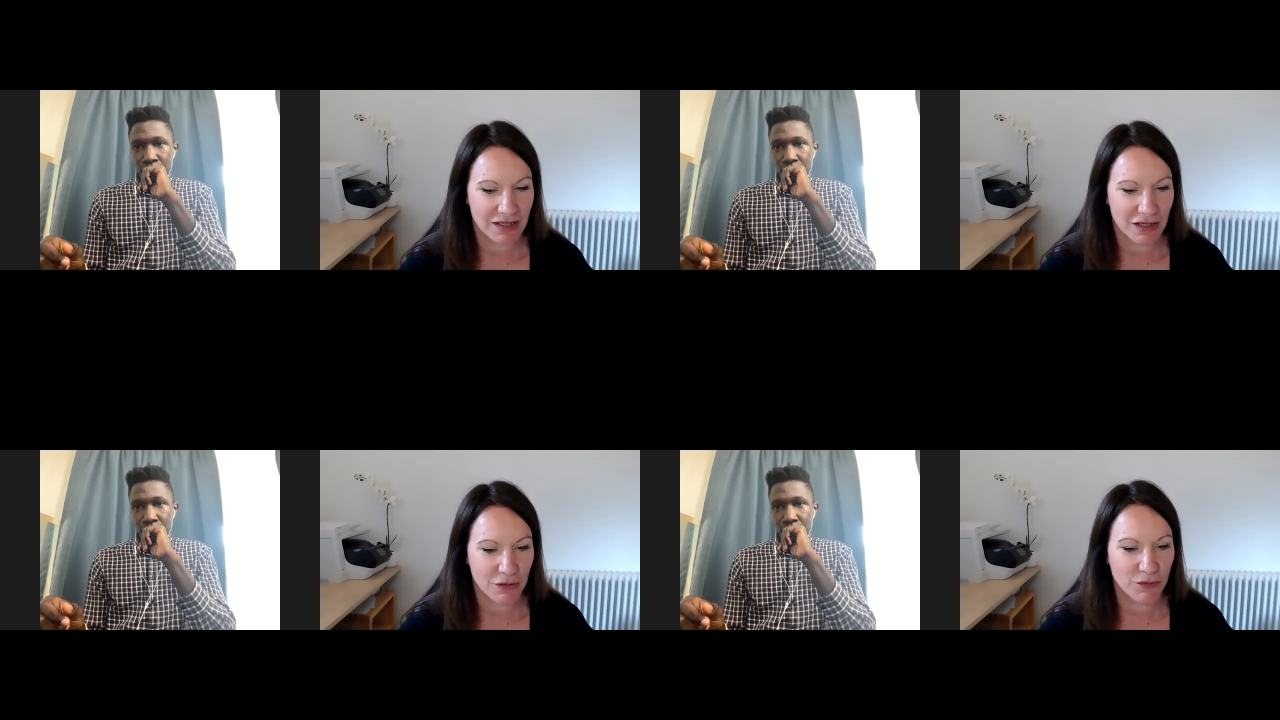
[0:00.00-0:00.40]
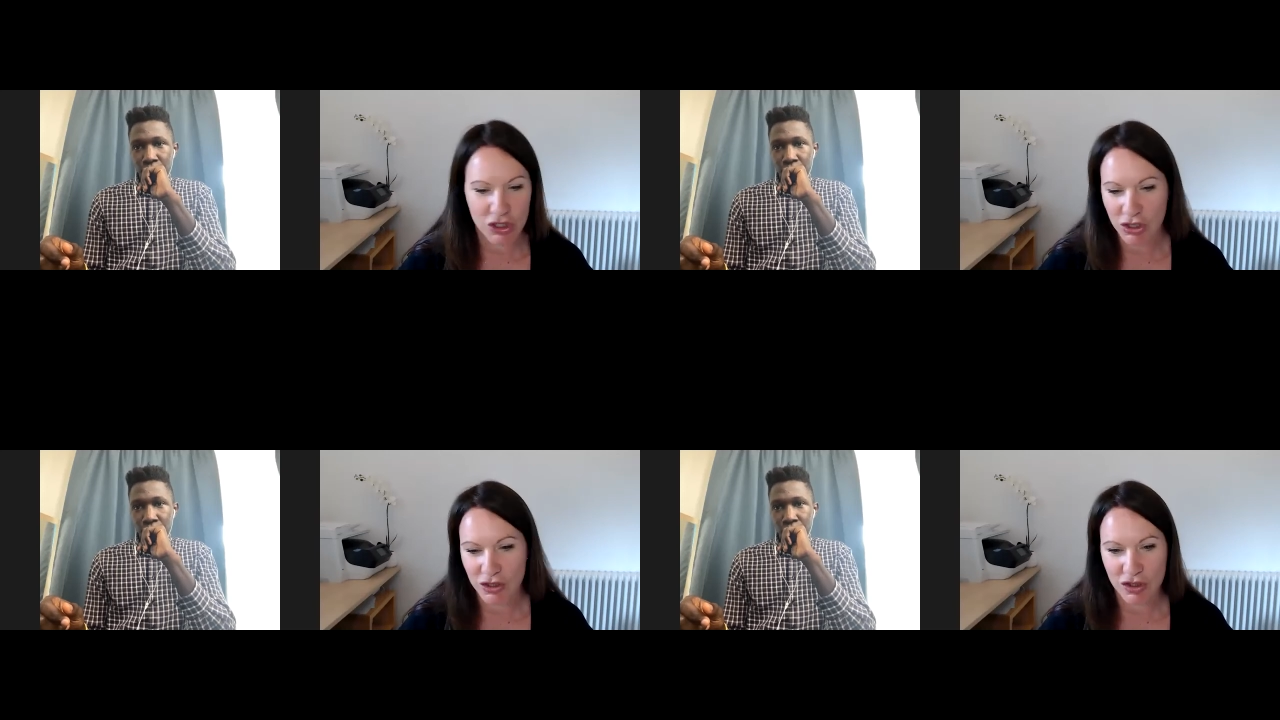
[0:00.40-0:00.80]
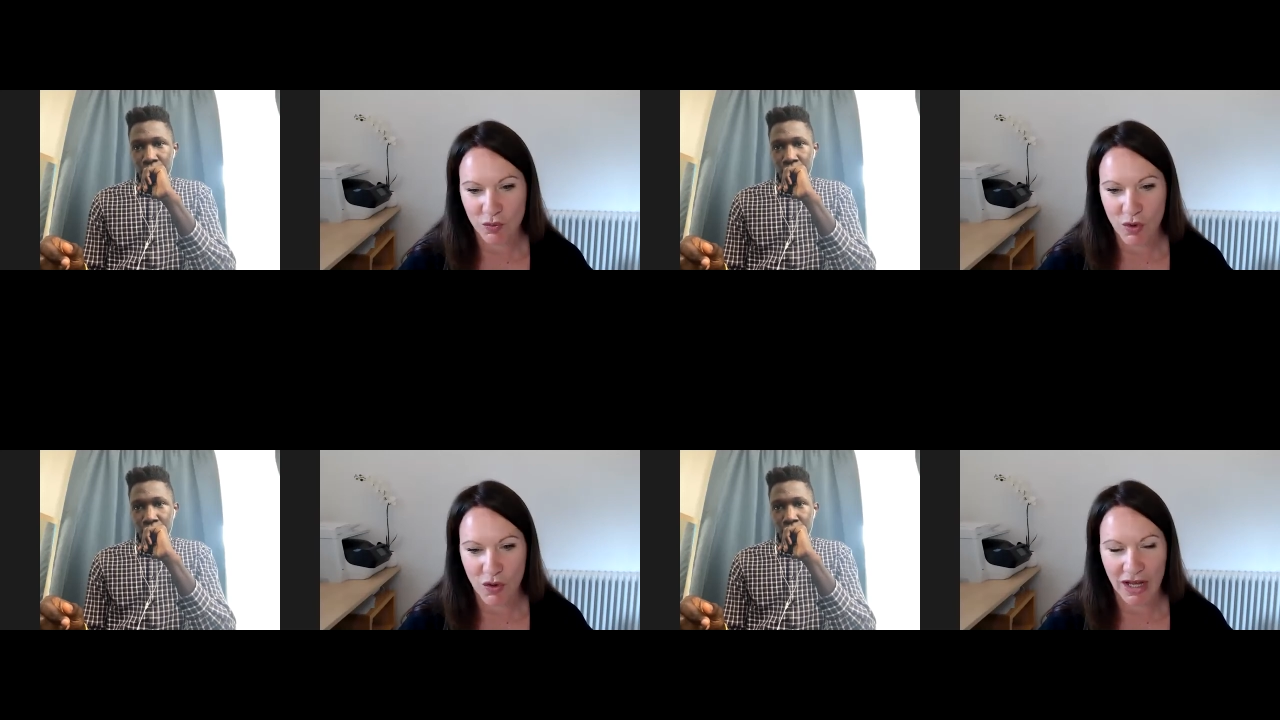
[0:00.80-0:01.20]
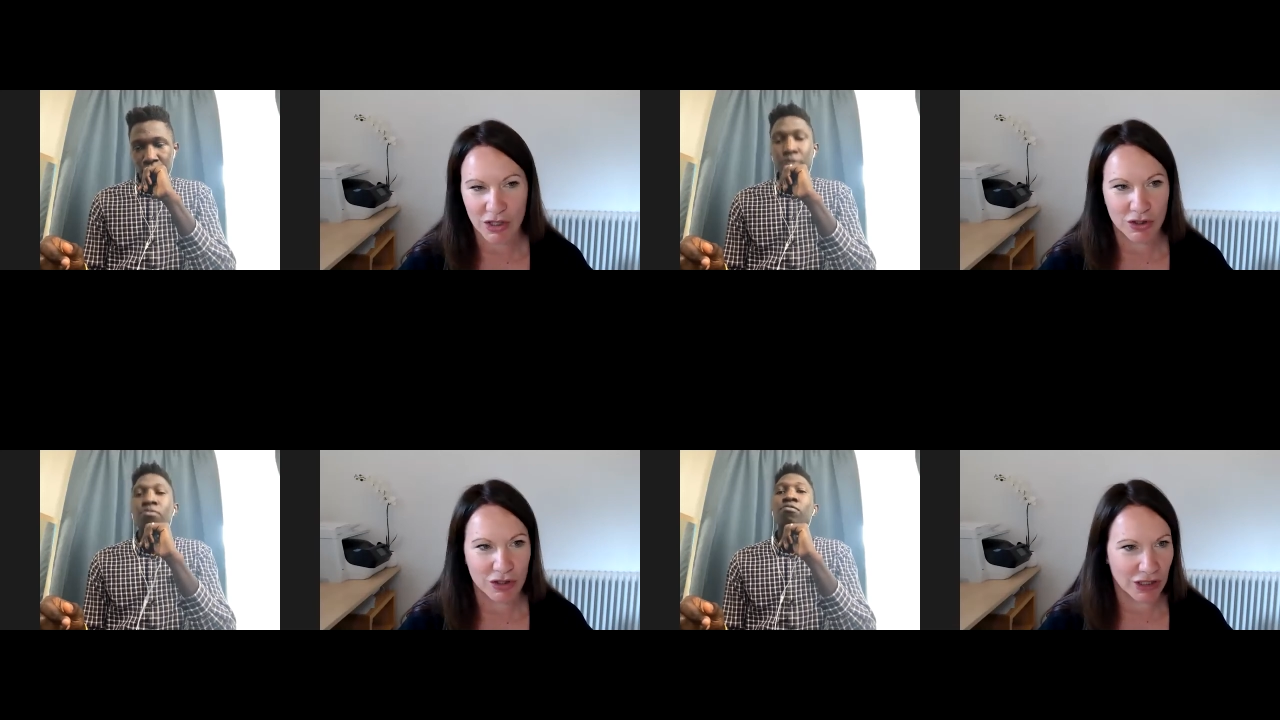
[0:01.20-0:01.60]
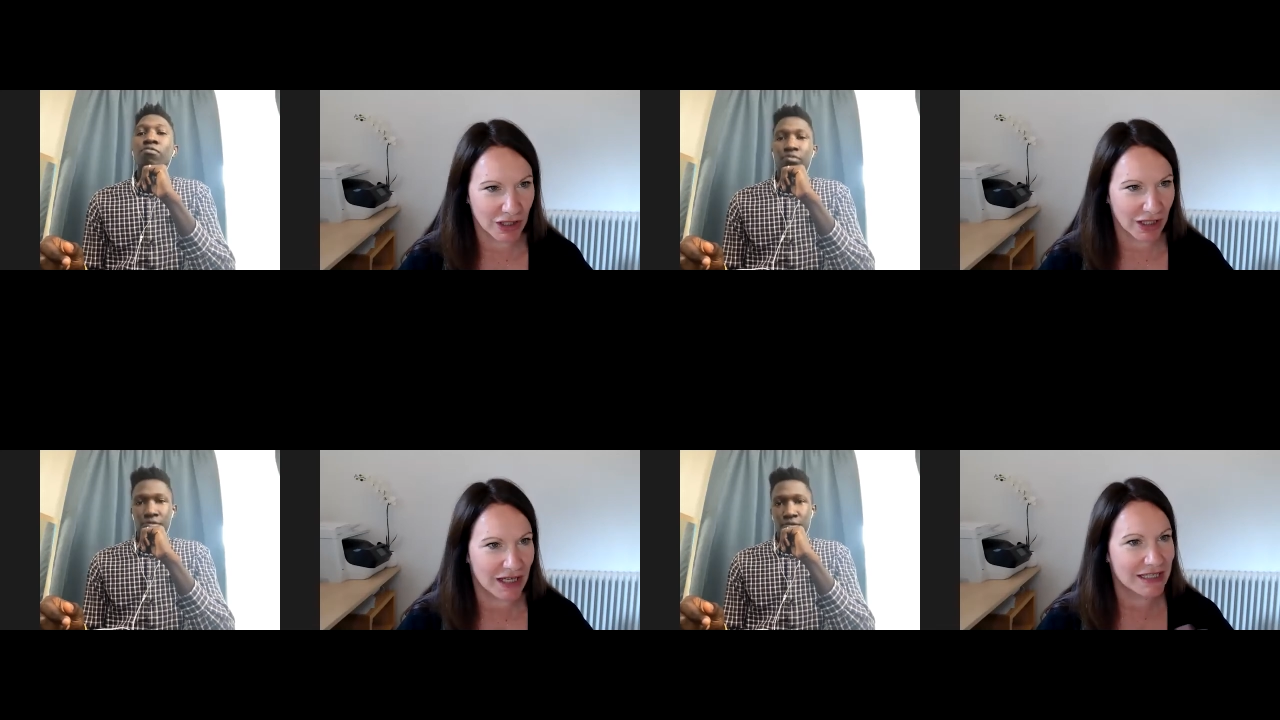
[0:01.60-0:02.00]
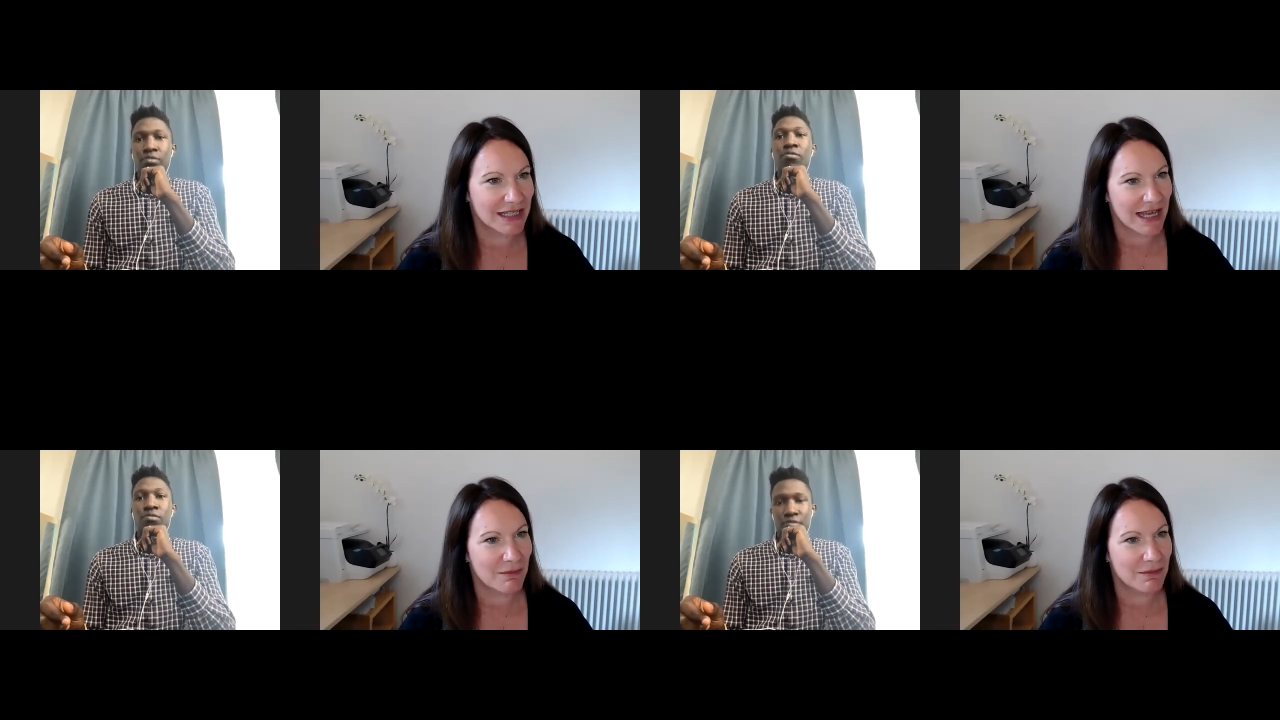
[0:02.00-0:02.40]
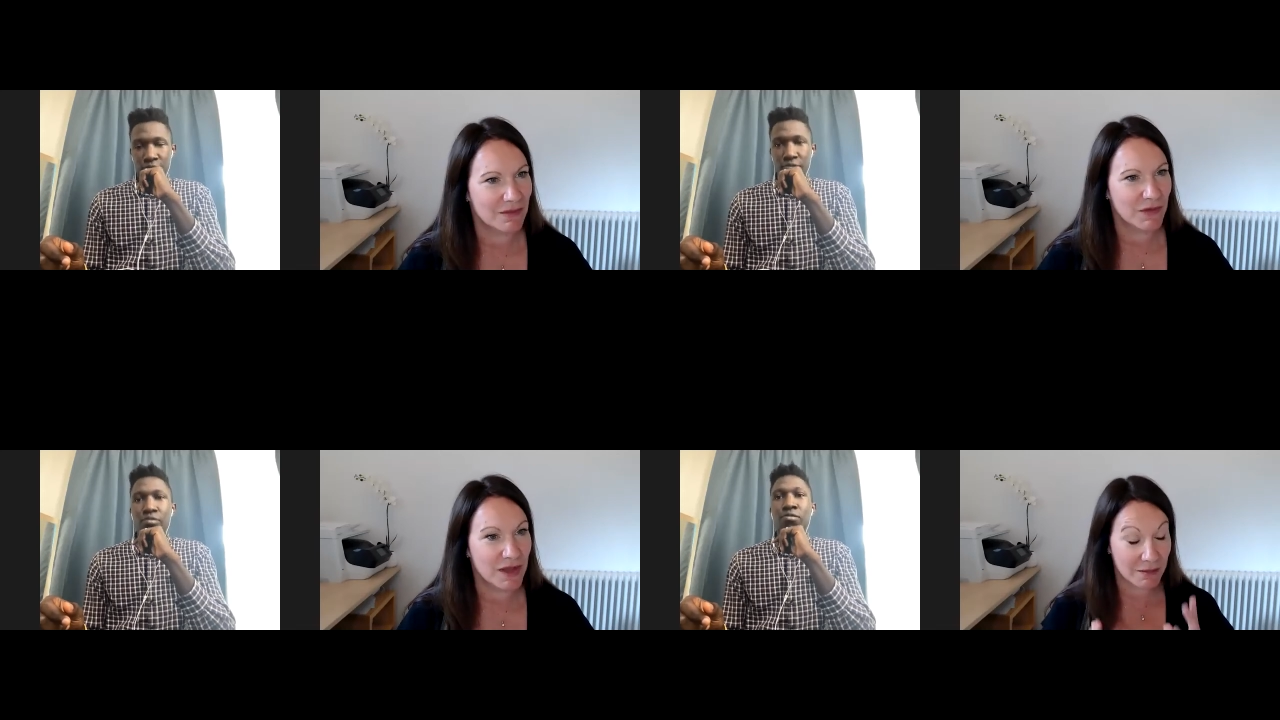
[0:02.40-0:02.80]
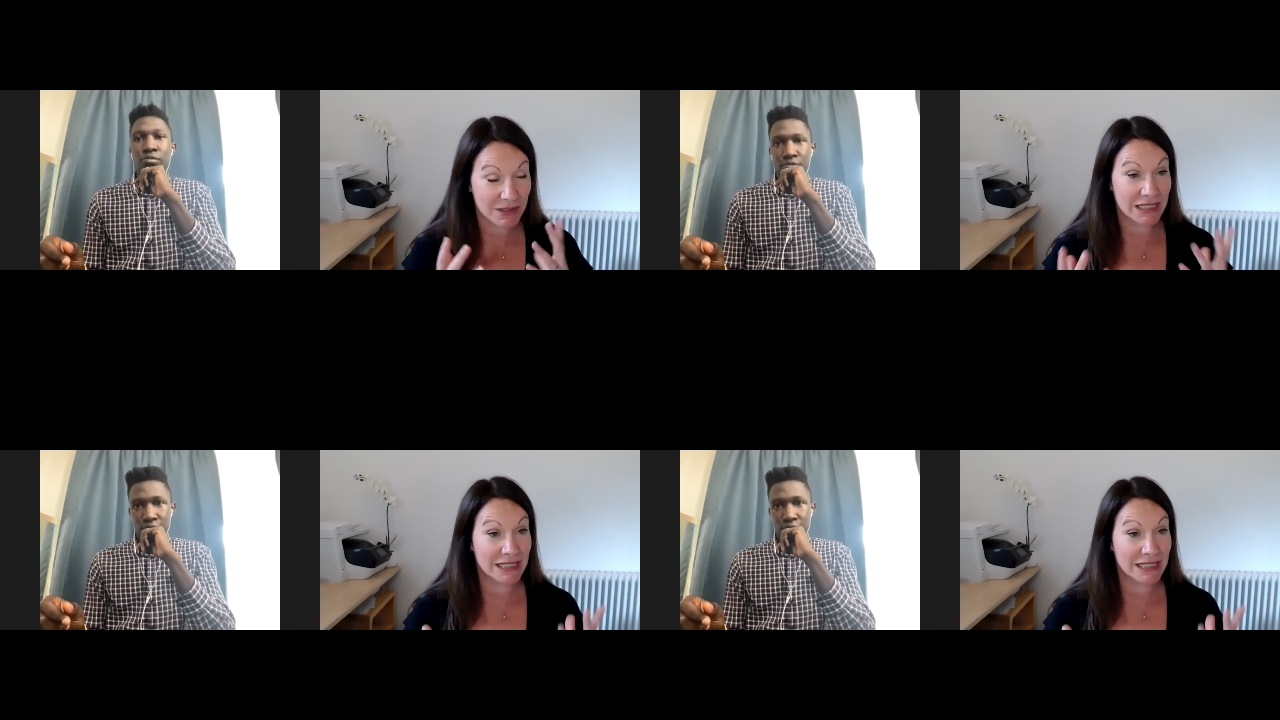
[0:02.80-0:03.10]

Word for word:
Speaker 1: a vision as to what that could look like to them for them to